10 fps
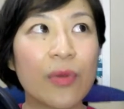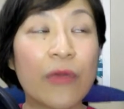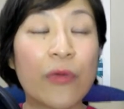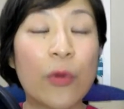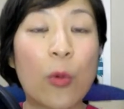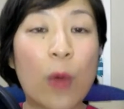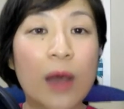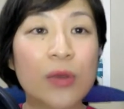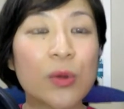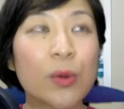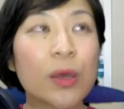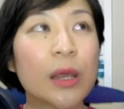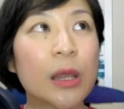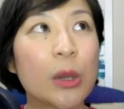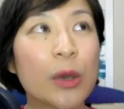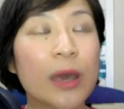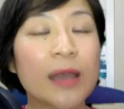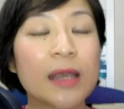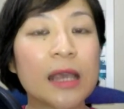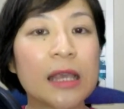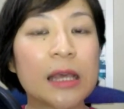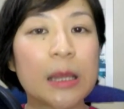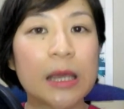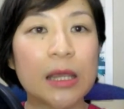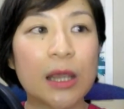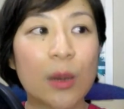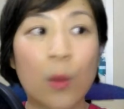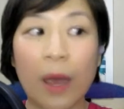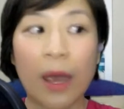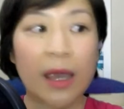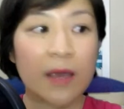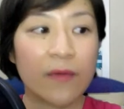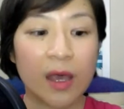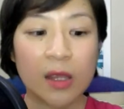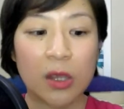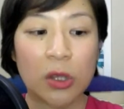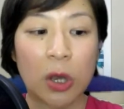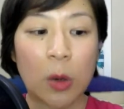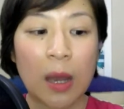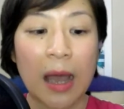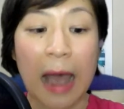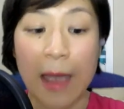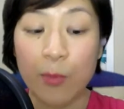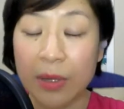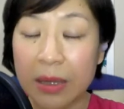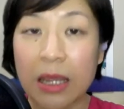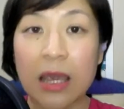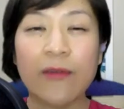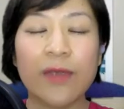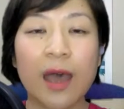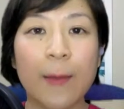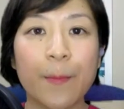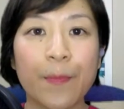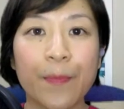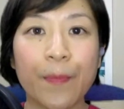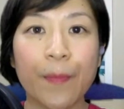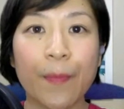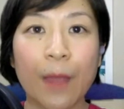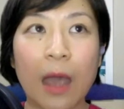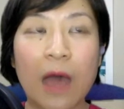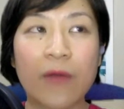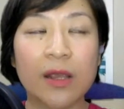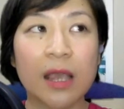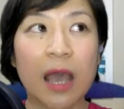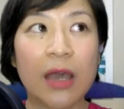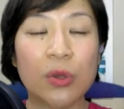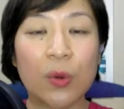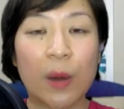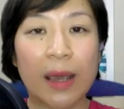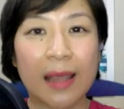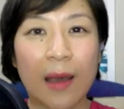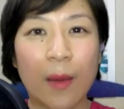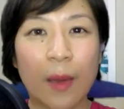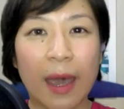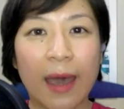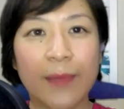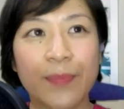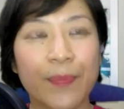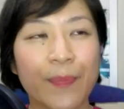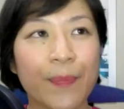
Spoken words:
if you want to really look at it in a linear way, even, I believe that everything I do right now can